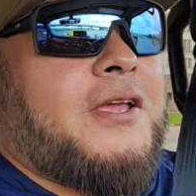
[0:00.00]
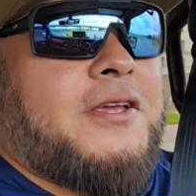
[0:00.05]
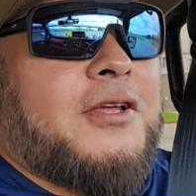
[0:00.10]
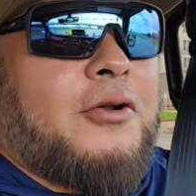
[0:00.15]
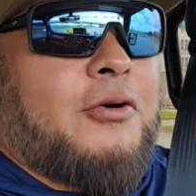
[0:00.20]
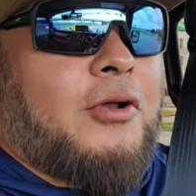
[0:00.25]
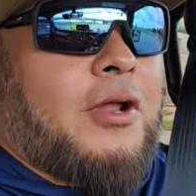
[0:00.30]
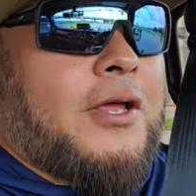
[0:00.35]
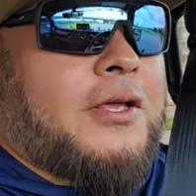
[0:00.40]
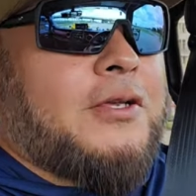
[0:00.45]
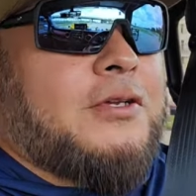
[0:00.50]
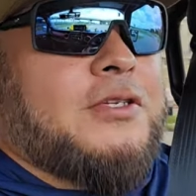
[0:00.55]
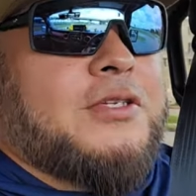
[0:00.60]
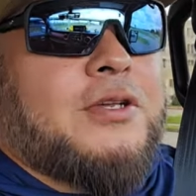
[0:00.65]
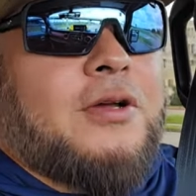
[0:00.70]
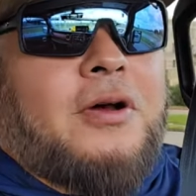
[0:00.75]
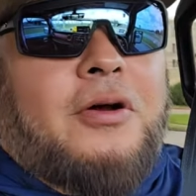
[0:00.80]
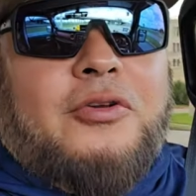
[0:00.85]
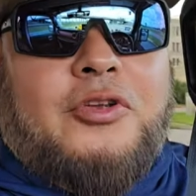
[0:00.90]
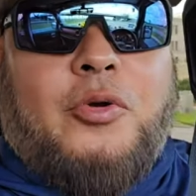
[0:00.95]
You know, like you
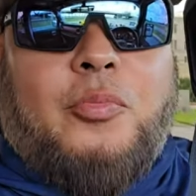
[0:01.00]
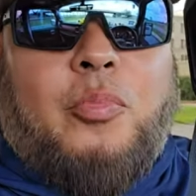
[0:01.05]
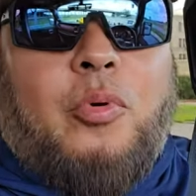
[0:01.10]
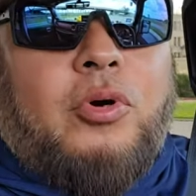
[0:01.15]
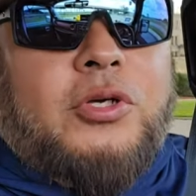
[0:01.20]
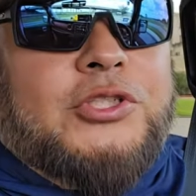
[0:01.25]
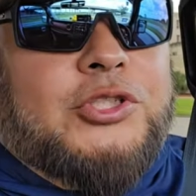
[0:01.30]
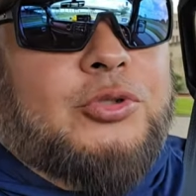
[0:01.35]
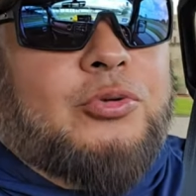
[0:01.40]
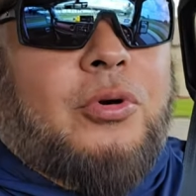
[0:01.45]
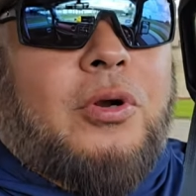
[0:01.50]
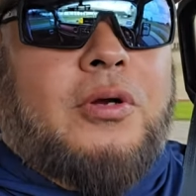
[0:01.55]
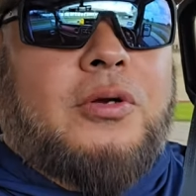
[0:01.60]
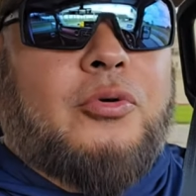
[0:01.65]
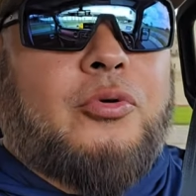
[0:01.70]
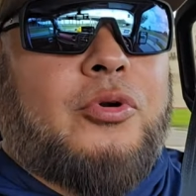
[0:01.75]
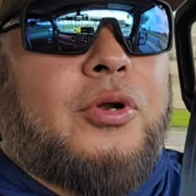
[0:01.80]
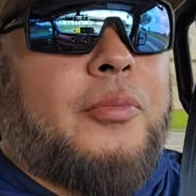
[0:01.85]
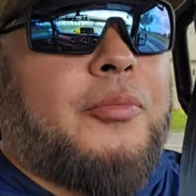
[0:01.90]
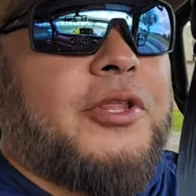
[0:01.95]
saw, your boy
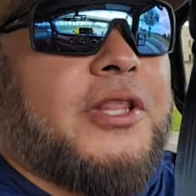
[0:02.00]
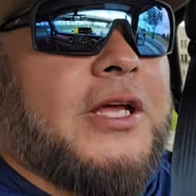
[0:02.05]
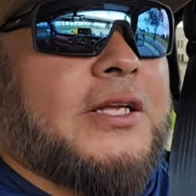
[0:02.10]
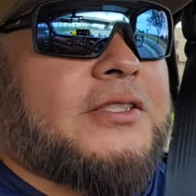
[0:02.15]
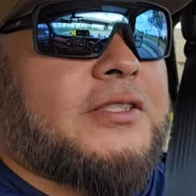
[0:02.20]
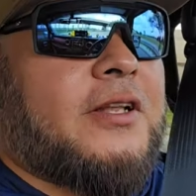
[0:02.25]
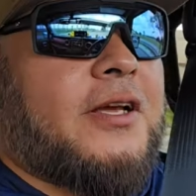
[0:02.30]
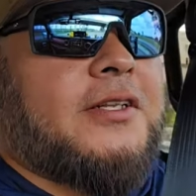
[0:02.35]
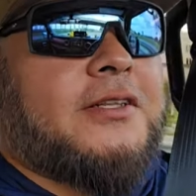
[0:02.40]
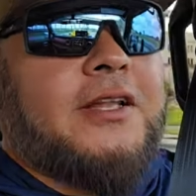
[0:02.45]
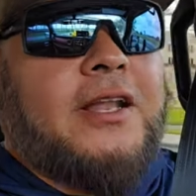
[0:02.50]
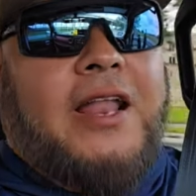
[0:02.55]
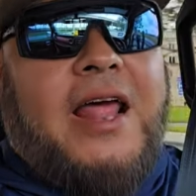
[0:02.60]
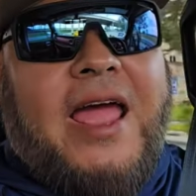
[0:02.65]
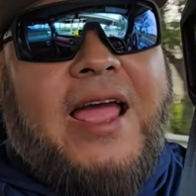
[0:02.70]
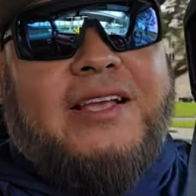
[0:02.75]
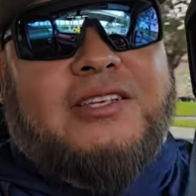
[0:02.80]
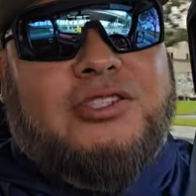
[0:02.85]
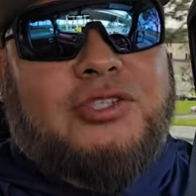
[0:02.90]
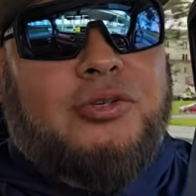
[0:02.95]
struggled. I mean, that's like the
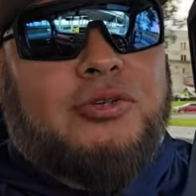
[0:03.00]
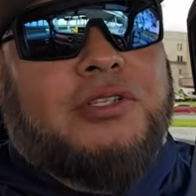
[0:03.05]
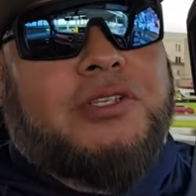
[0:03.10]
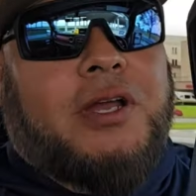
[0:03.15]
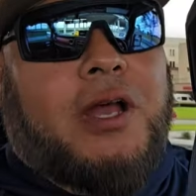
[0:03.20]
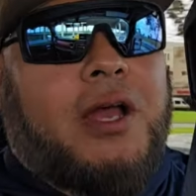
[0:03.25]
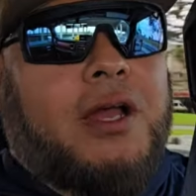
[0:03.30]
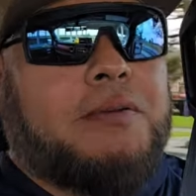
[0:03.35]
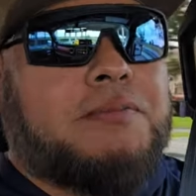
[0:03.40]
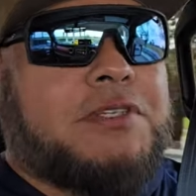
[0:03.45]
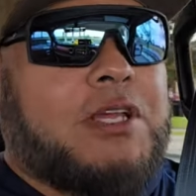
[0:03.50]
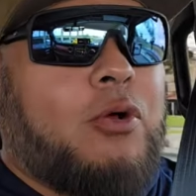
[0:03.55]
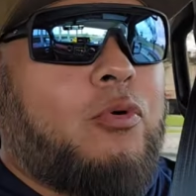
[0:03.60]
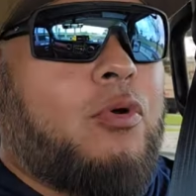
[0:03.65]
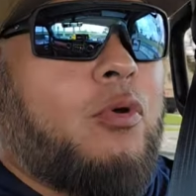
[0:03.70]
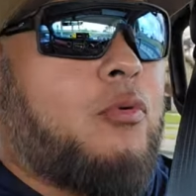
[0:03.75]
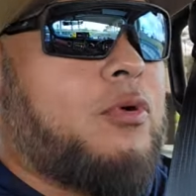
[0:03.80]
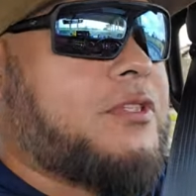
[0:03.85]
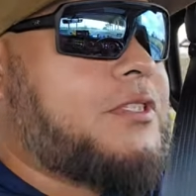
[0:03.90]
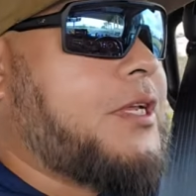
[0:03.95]
last two times I
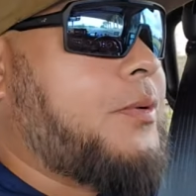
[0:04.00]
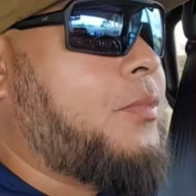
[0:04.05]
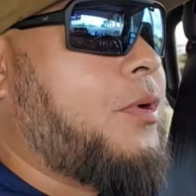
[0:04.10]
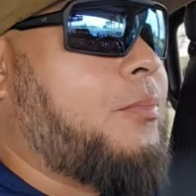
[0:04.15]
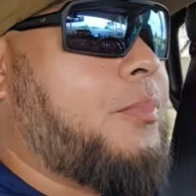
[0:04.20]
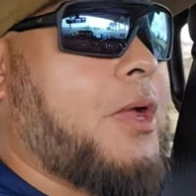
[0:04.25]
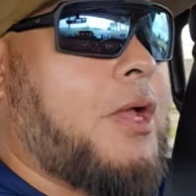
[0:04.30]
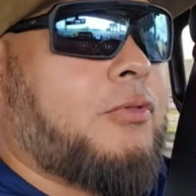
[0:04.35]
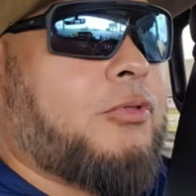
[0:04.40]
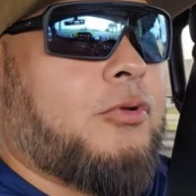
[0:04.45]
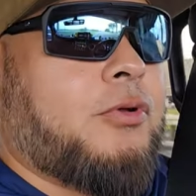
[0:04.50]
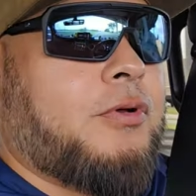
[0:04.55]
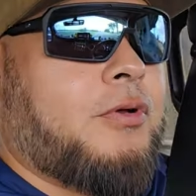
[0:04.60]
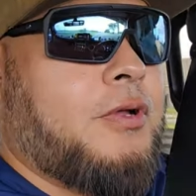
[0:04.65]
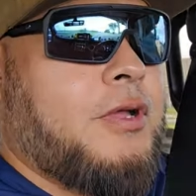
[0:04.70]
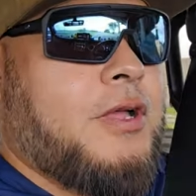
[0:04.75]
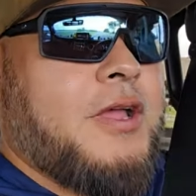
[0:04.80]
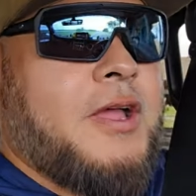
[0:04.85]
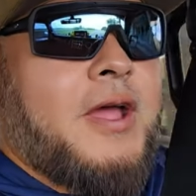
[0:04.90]
went with Tim and Betha.